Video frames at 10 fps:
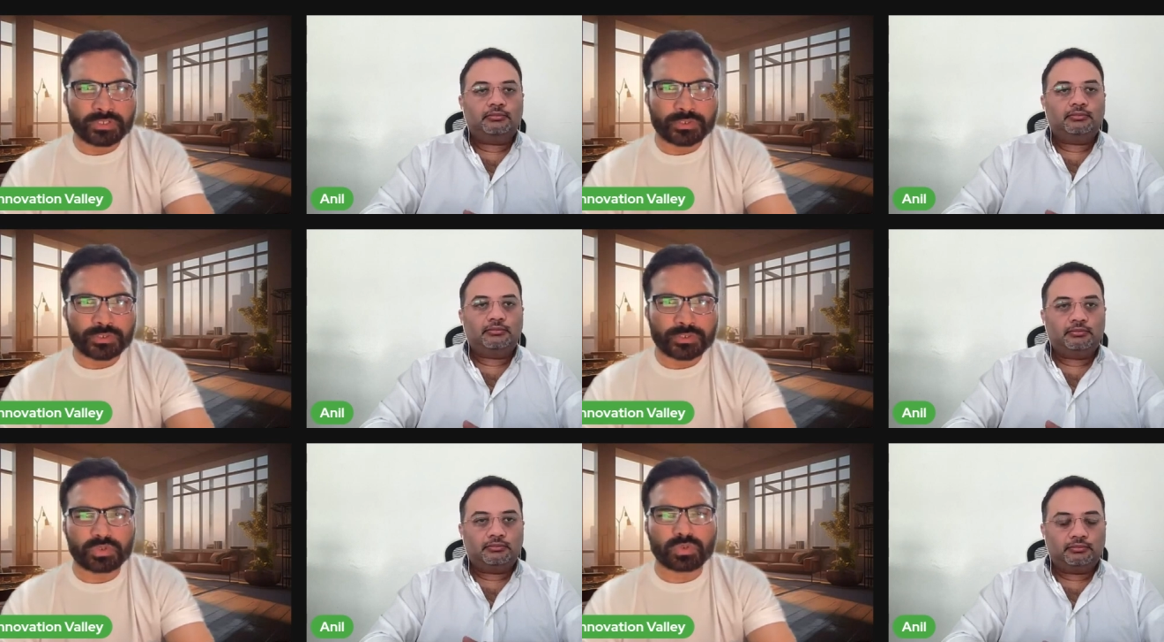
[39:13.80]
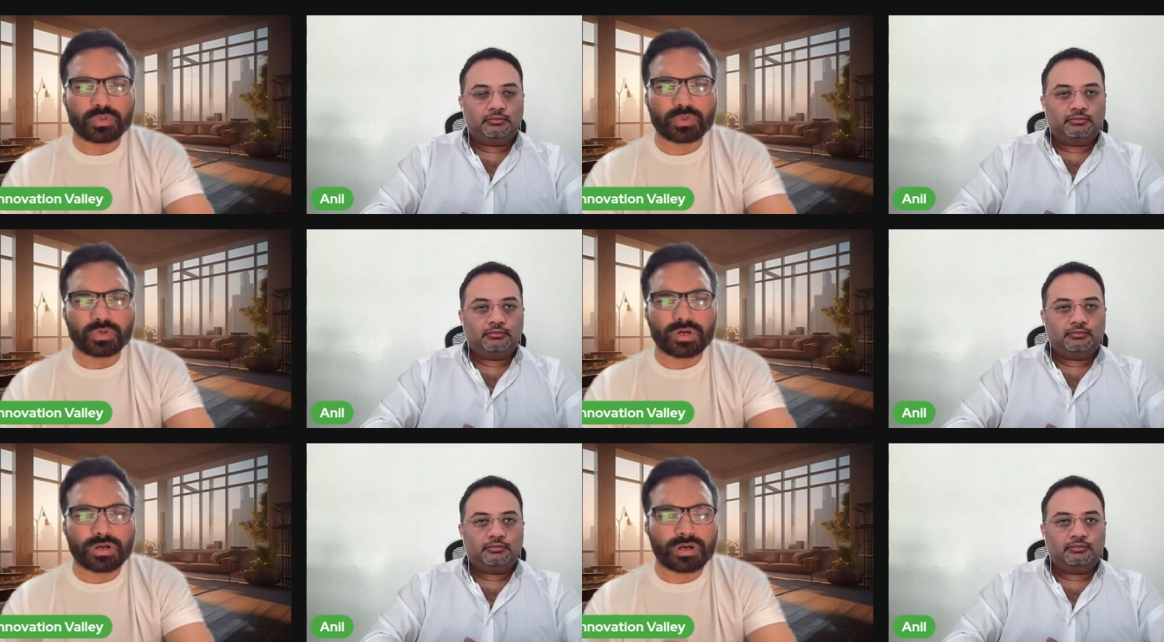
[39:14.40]
Speaker 1: So
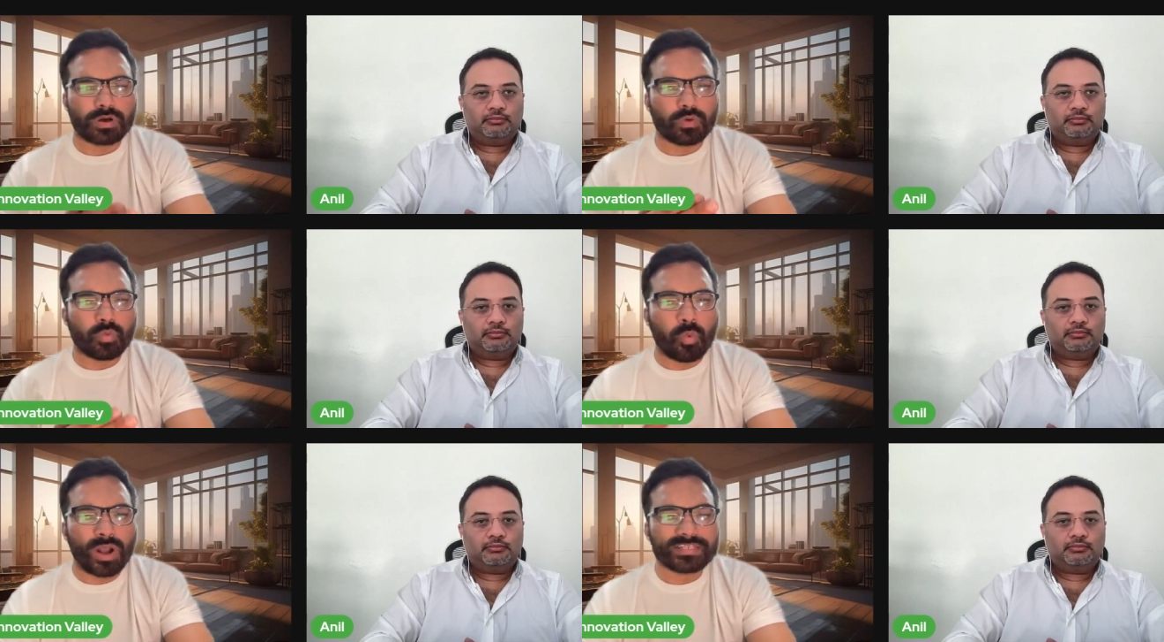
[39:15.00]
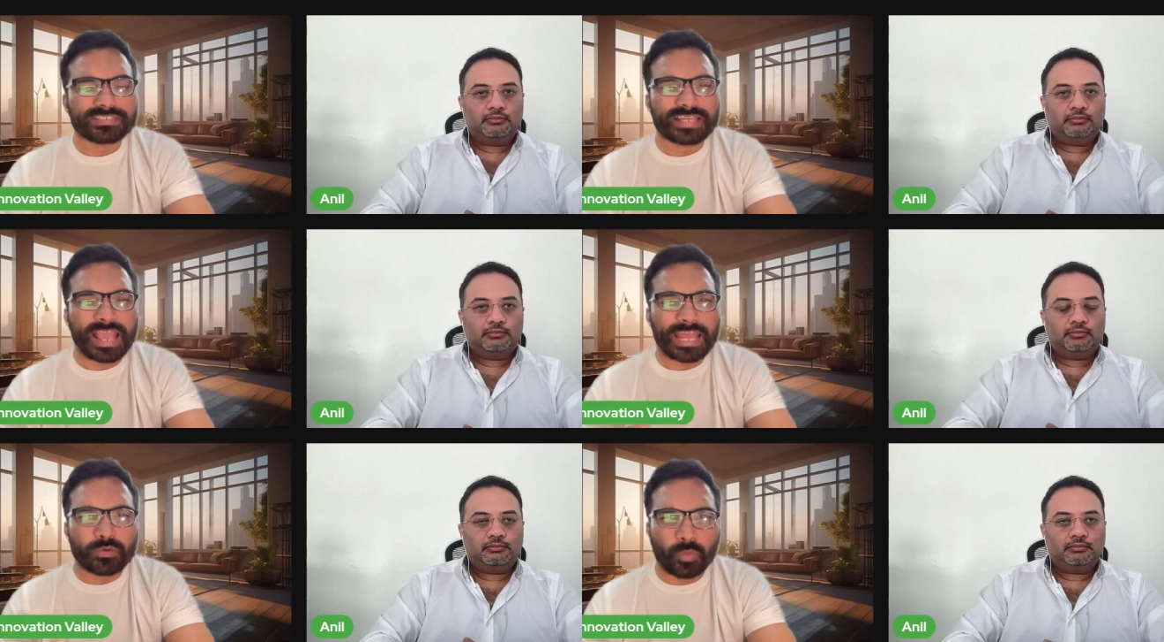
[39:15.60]
what
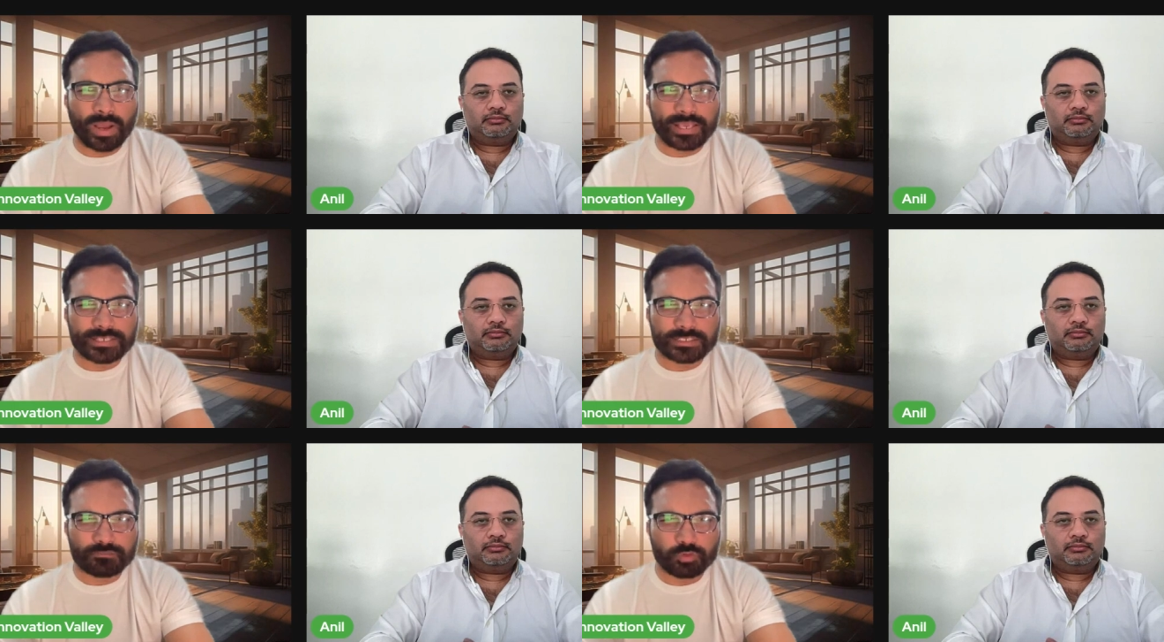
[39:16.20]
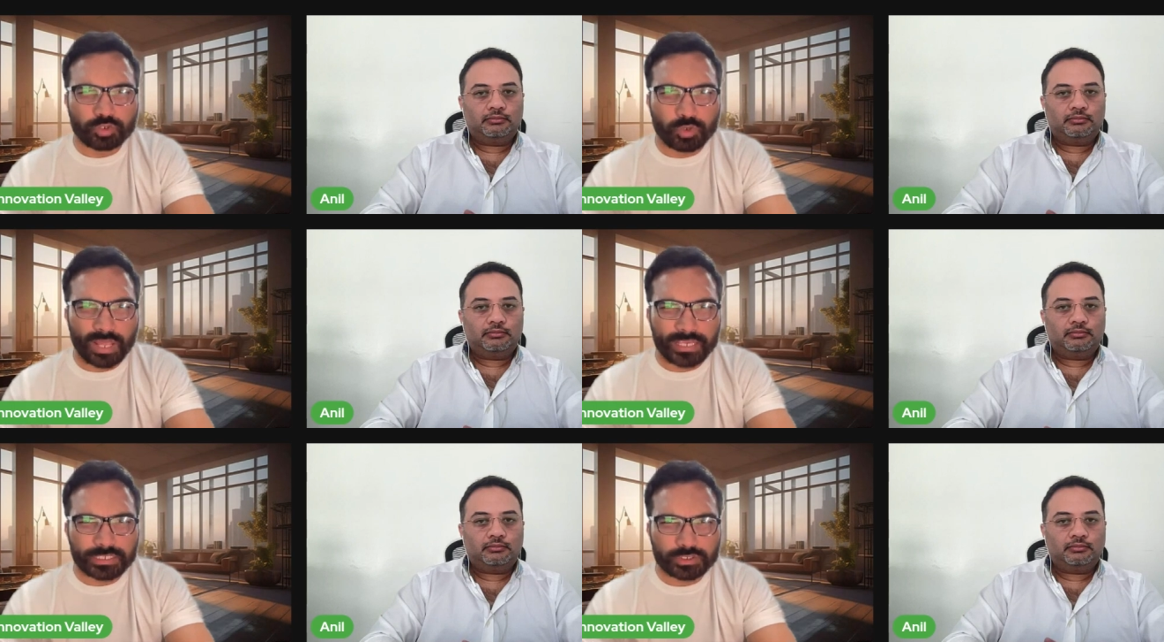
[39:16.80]
advice would you
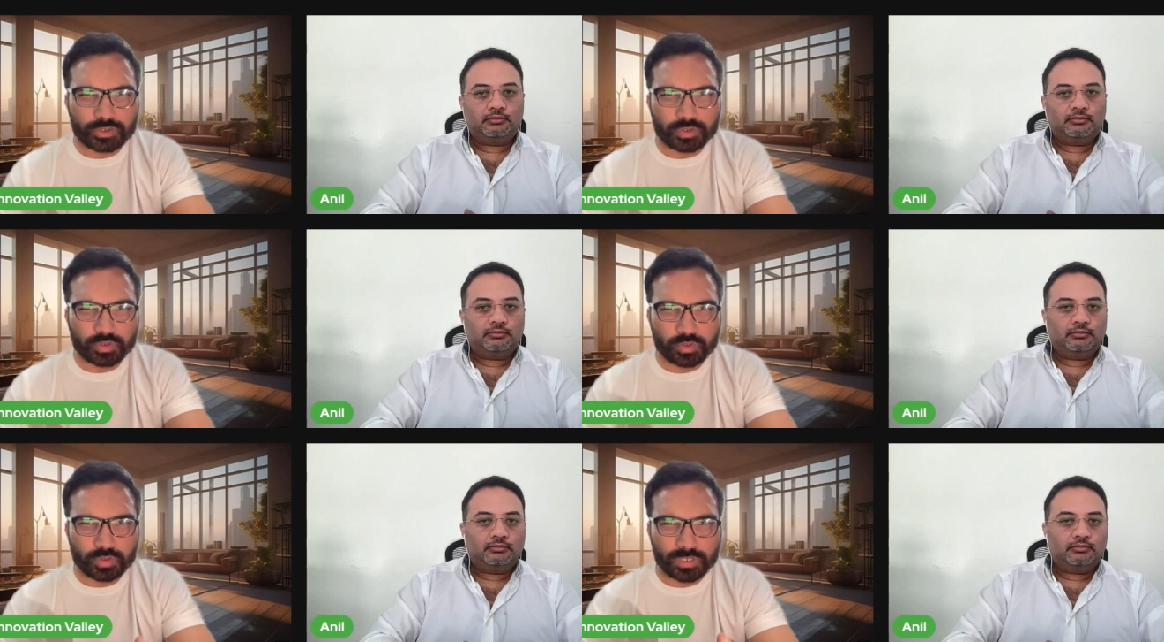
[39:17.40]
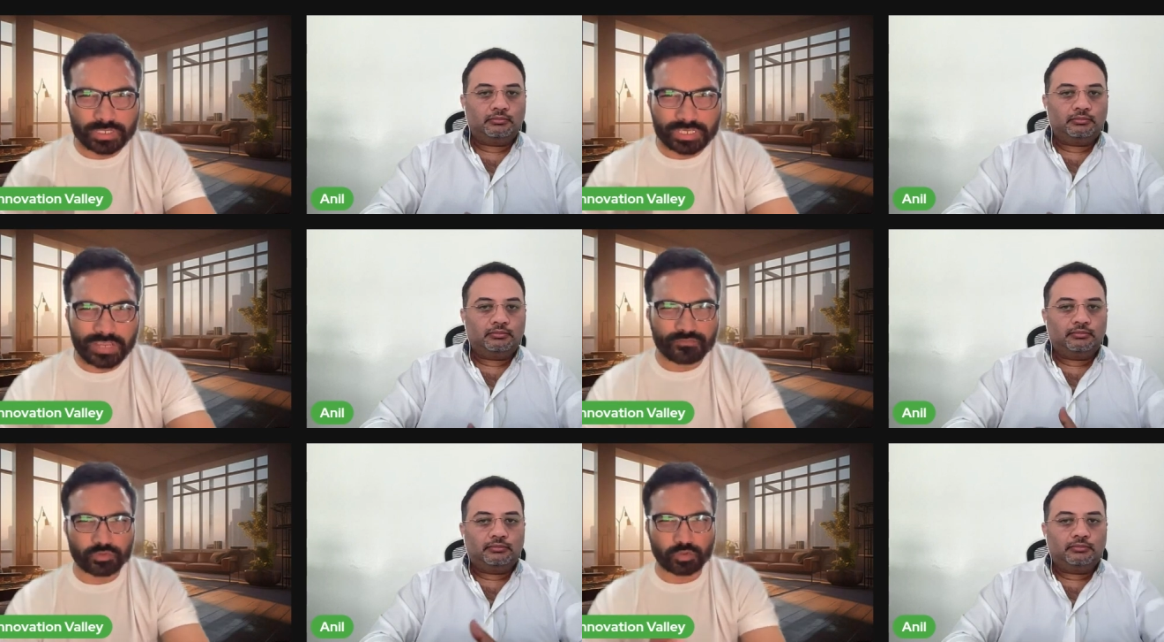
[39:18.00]
like to
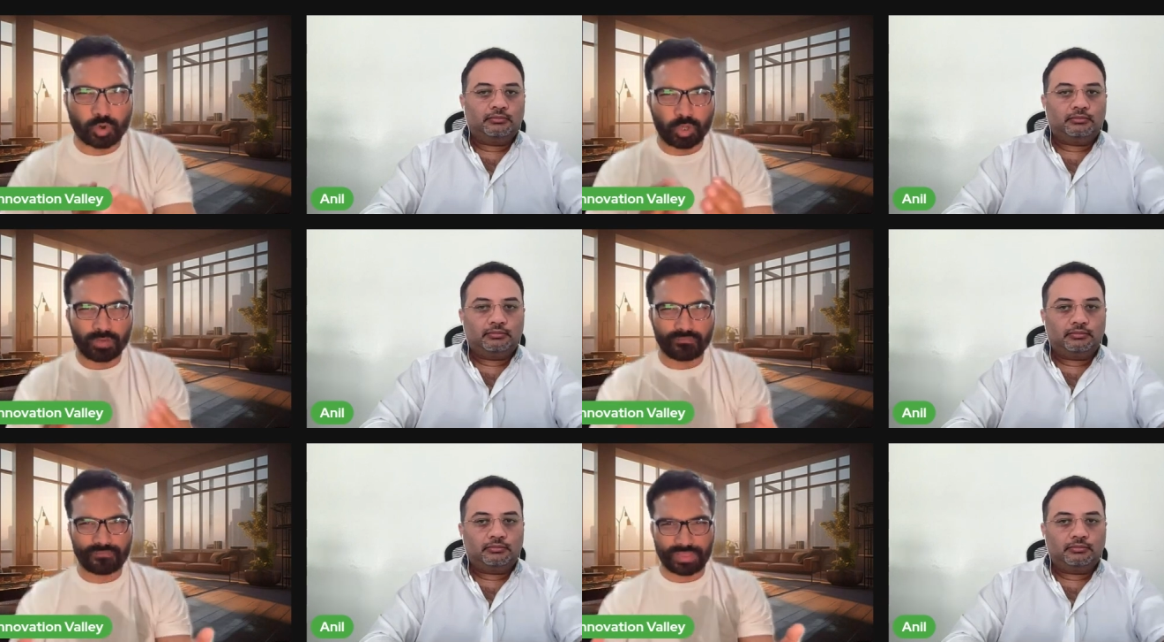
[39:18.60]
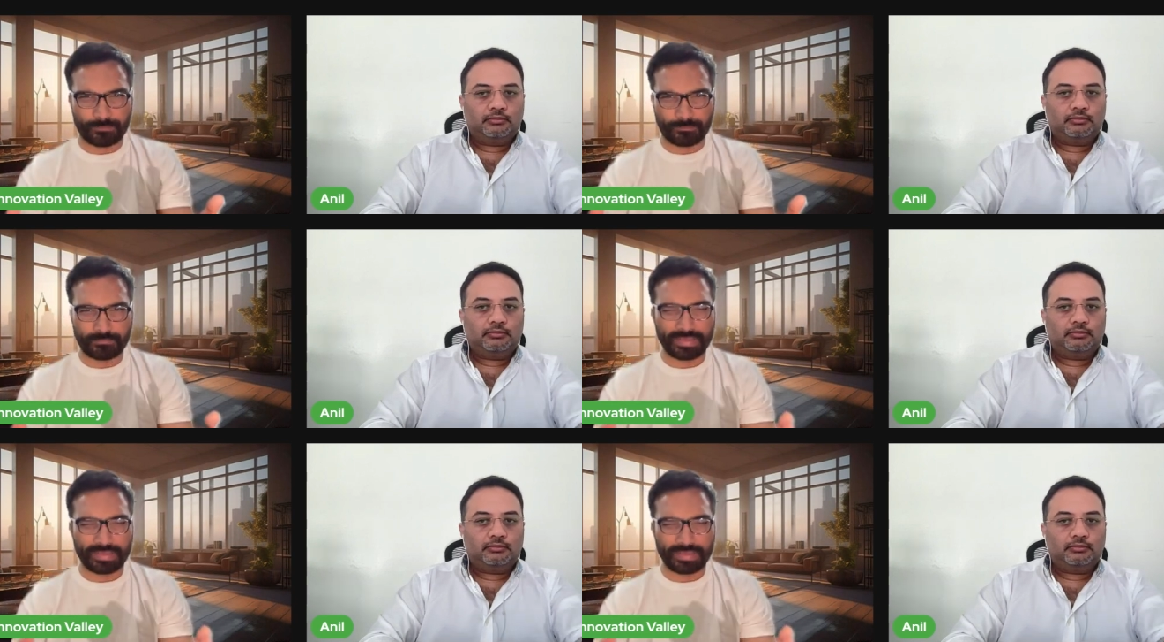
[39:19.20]
give to all of them?